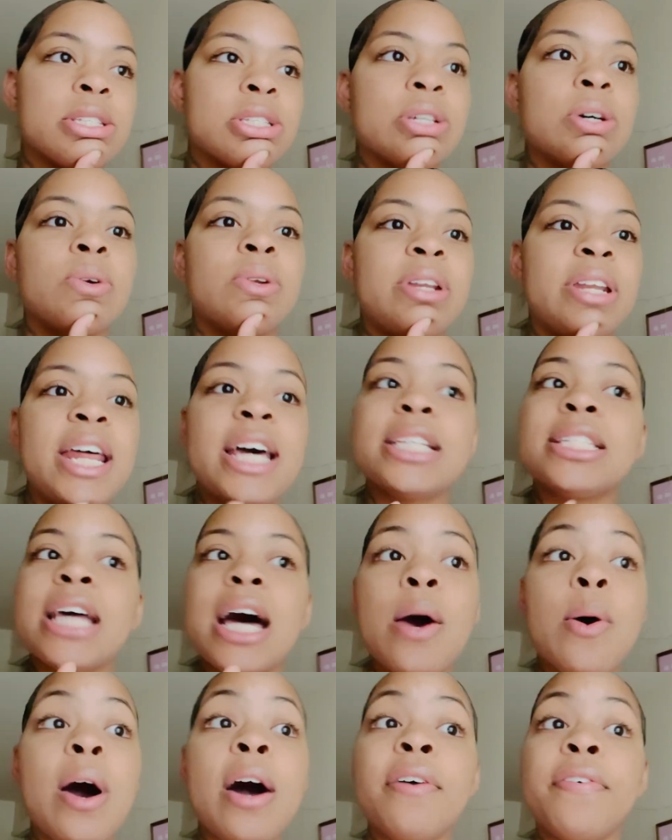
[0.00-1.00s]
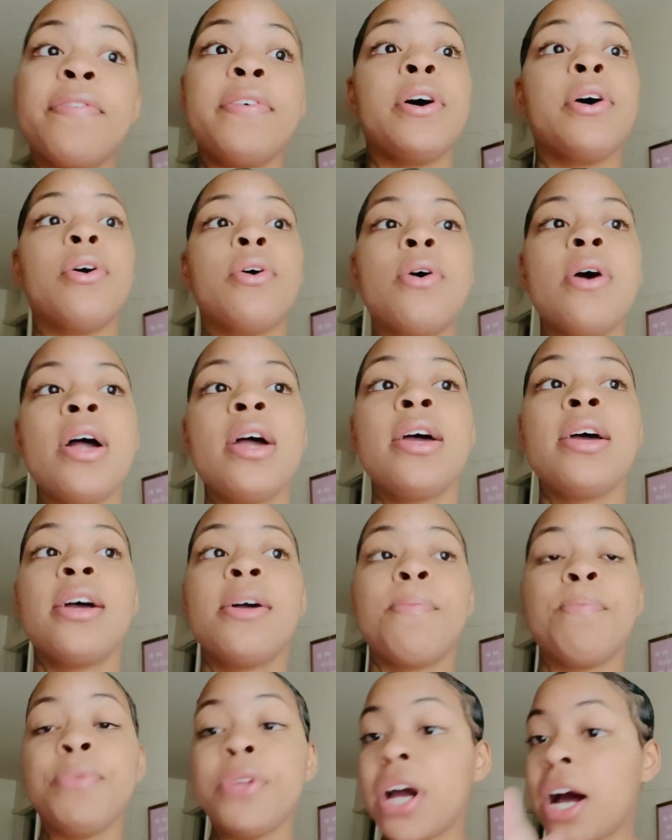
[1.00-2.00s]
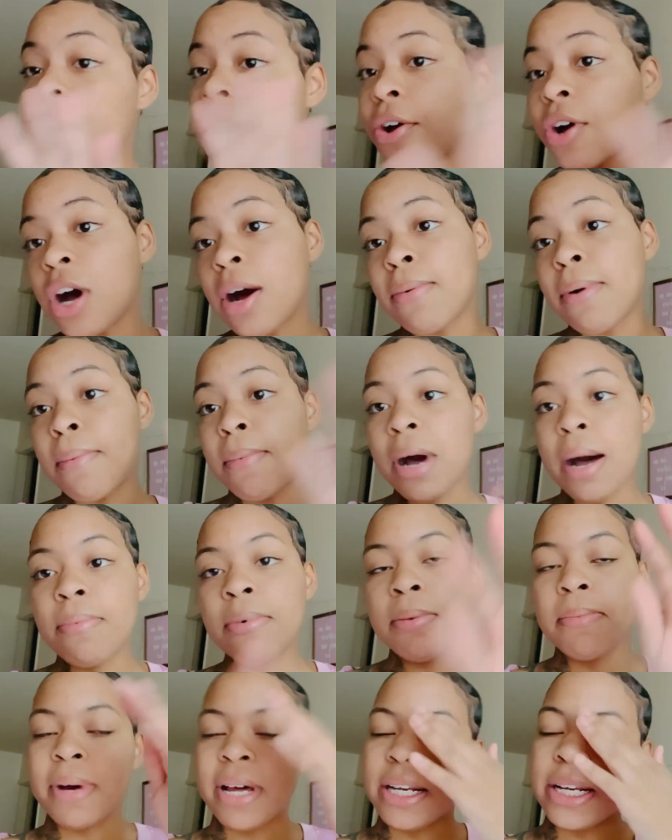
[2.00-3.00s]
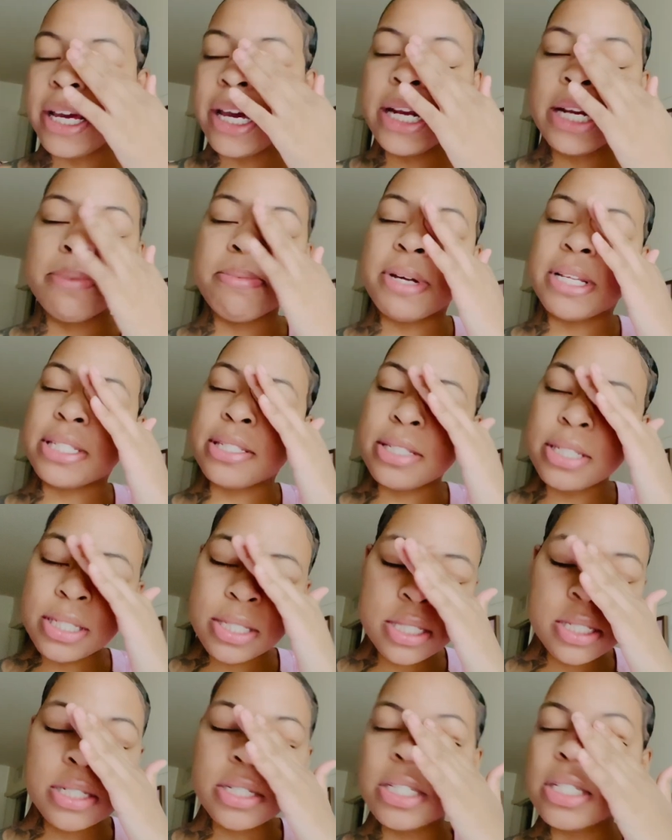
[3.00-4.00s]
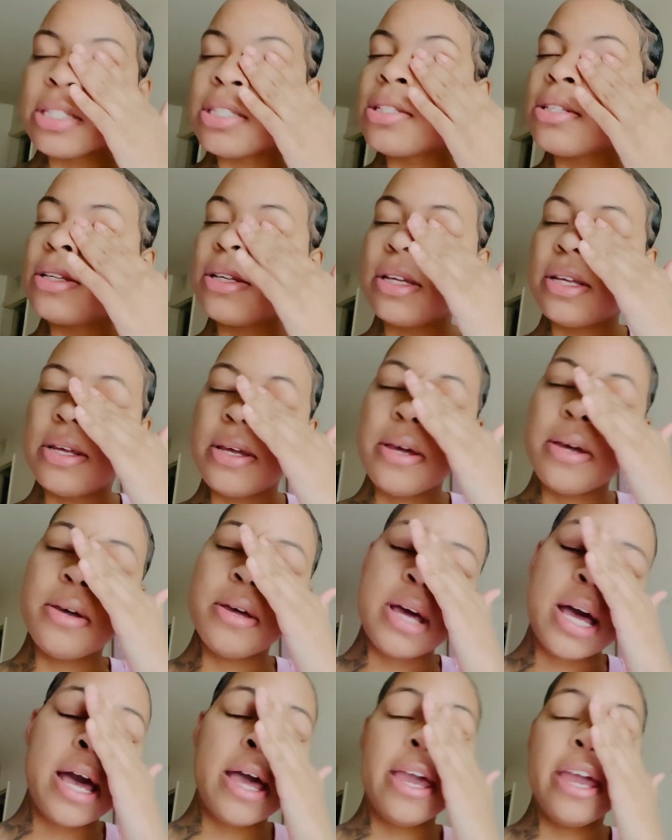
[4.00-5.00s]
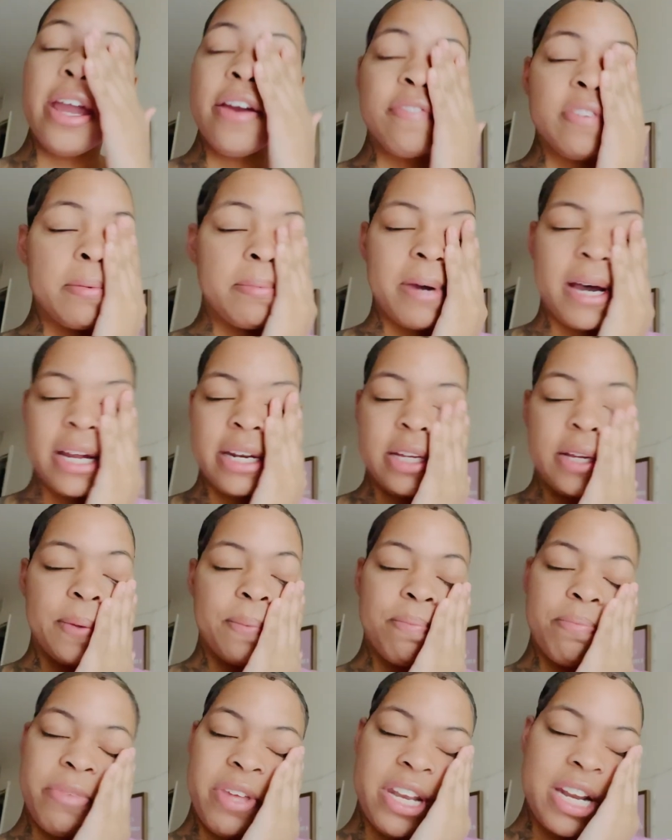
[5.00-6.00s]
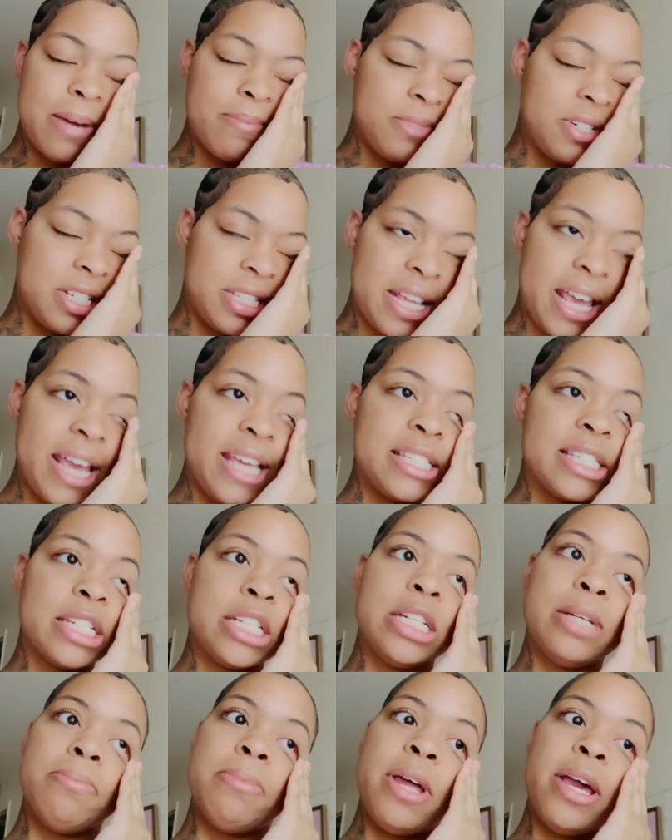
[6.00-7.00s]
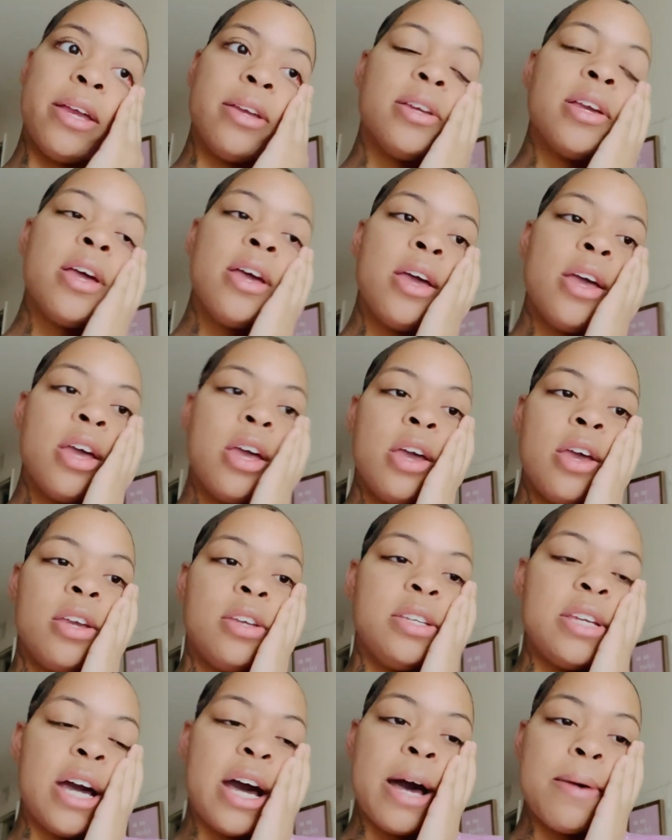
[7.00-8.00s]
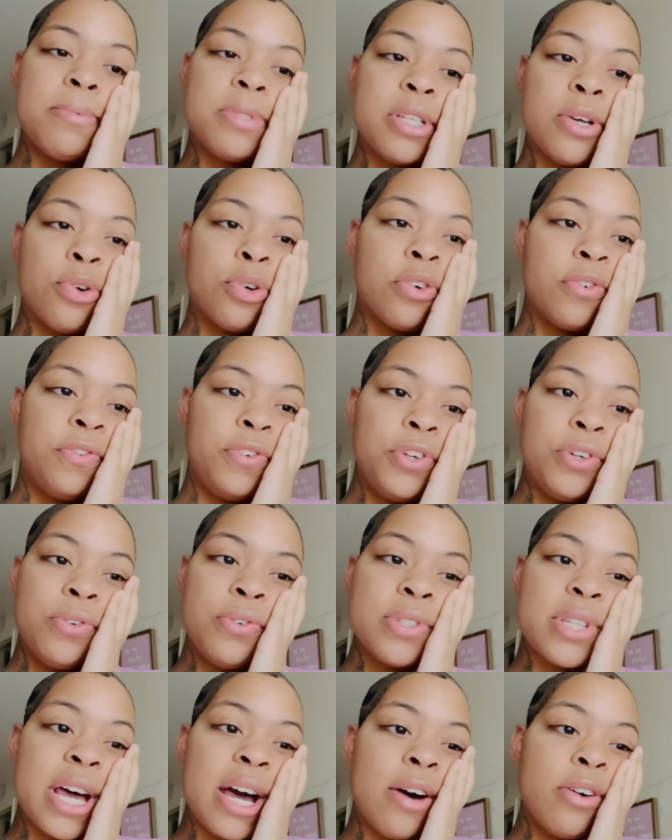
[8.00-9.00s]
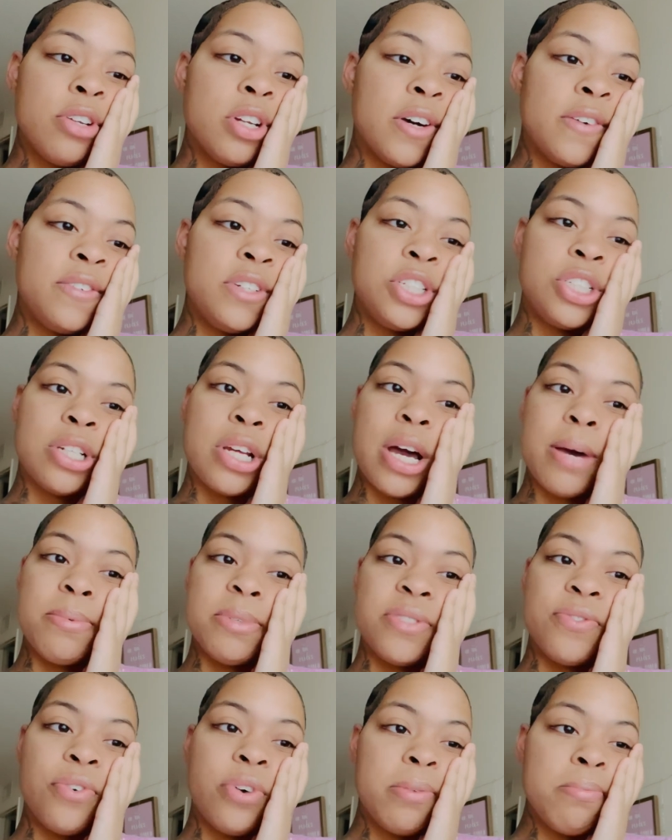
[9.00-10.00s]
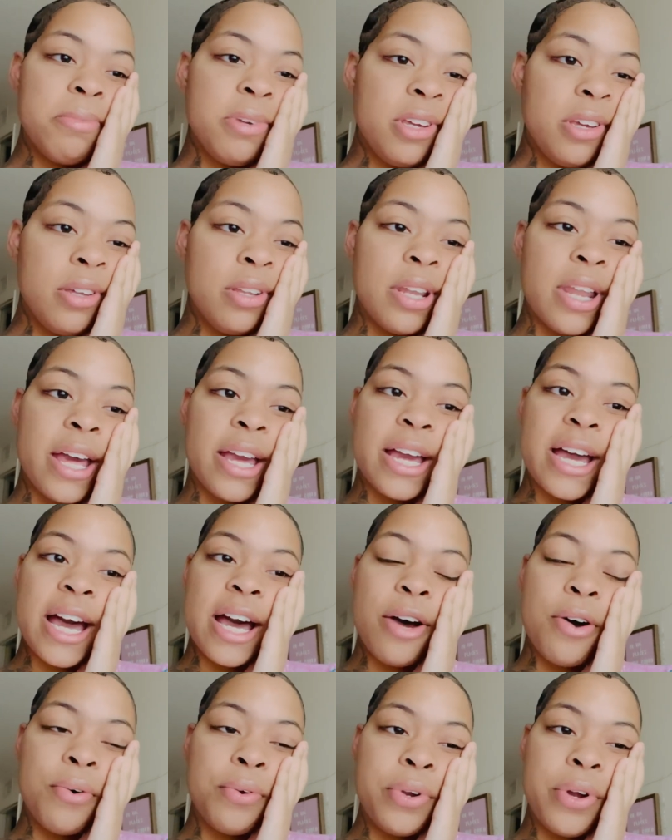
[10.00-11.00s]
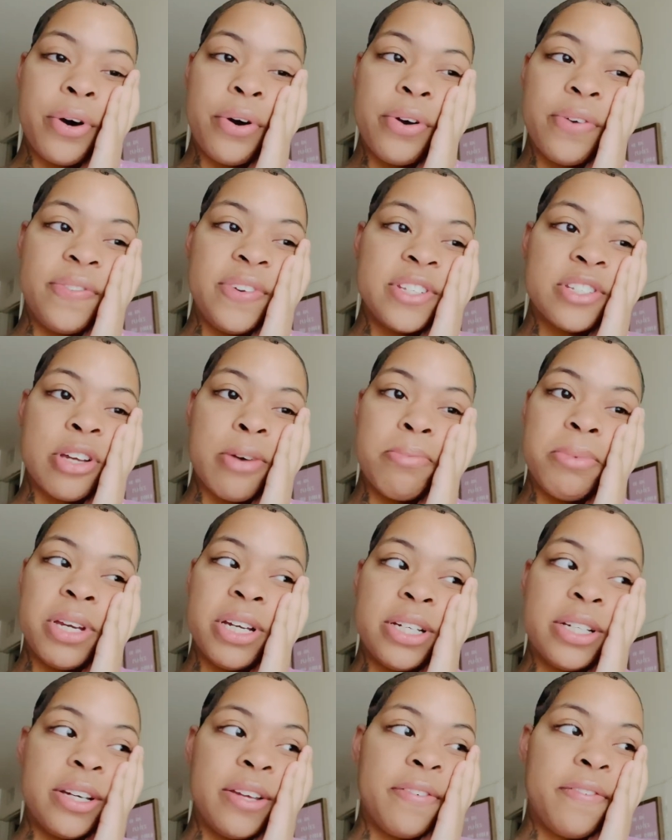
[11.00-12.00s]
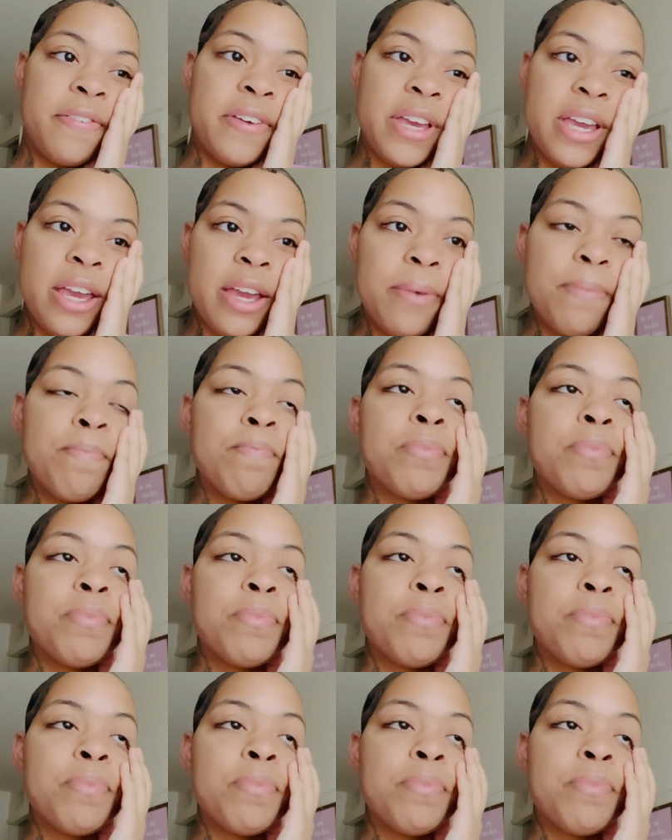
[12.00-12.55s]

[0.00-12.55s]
So that's how I felt. Yeah, I called my mama, my daddy, my sisters, everybody, and I'm just asking them, like, y'all, I'm so confused. I don't know if this job is for me. Like, I don't know if it's gonna be a good fit.